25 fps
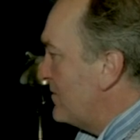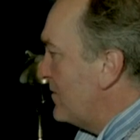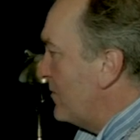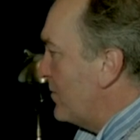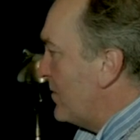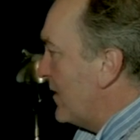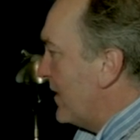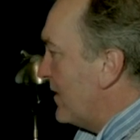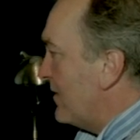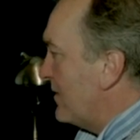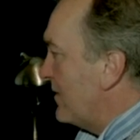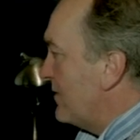it
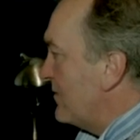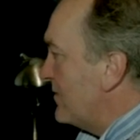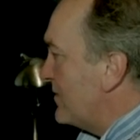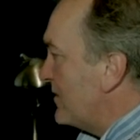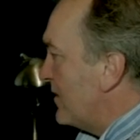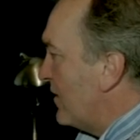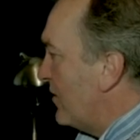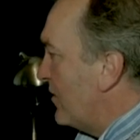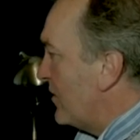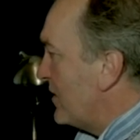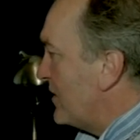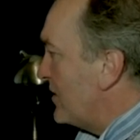there's
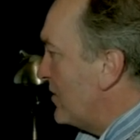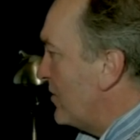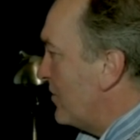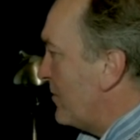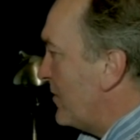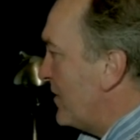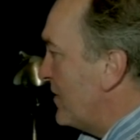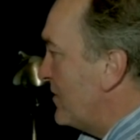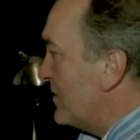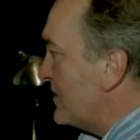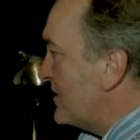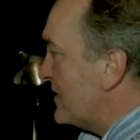a honky
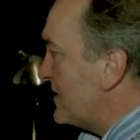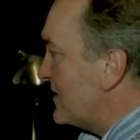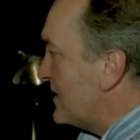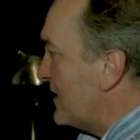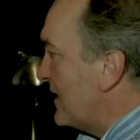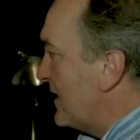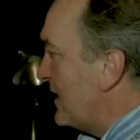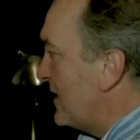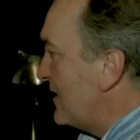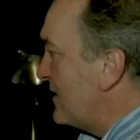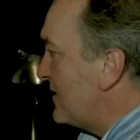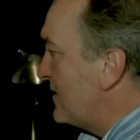tonk. There was a
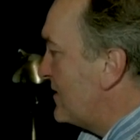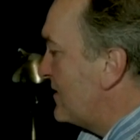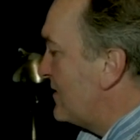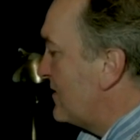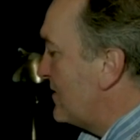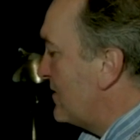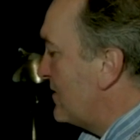celeste.